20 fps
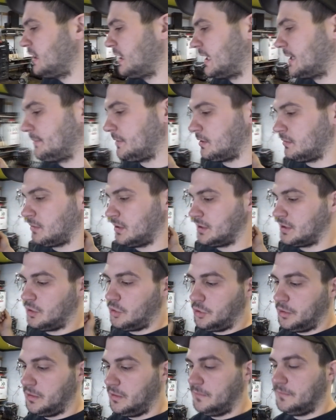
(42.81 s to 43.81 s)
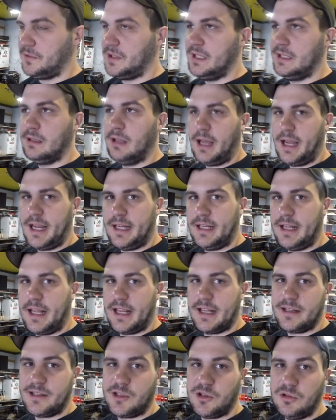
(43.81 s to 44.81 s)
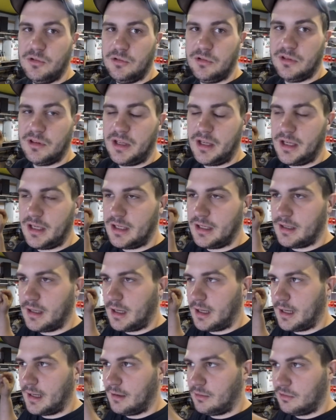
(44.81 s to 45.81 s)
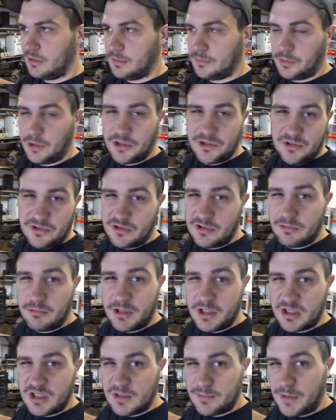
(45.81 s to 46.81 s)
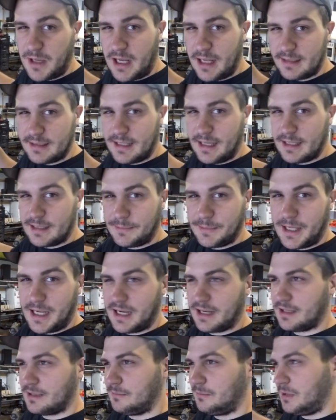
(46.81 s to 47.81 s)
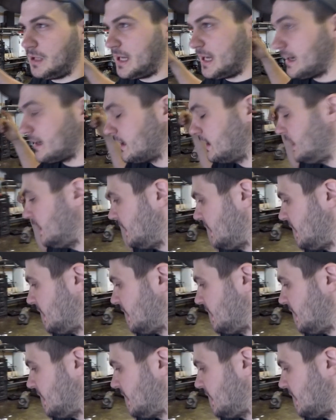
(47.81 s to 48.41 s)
and I'm going to run the oil feed line into the oil pressure switch spot on the back of the block